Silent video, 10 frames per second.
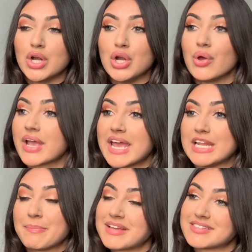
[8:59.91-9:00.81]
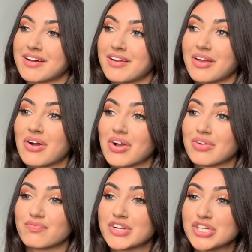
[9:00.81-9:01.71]
look any better, like I
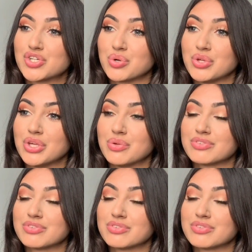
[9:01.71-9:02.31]
can reassure you.